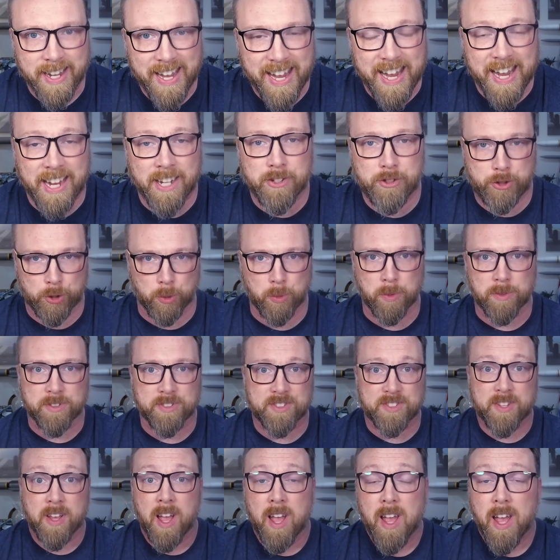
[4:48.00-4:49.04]
hand
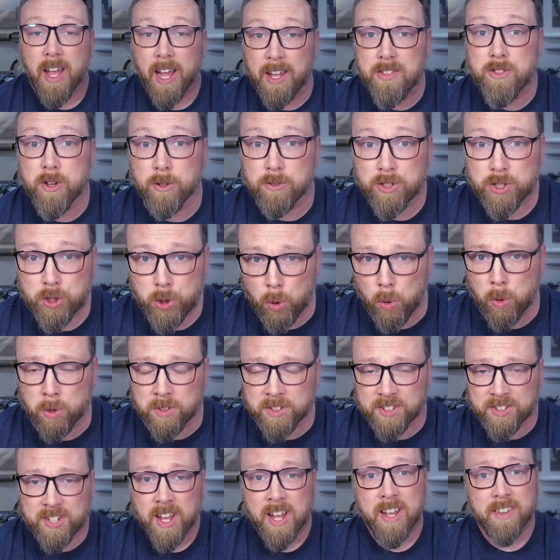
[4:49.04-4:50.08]
tools. And those
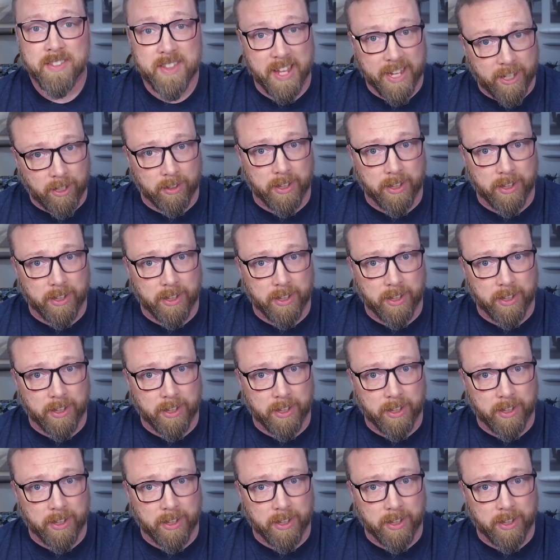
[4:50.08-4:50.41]
tools, they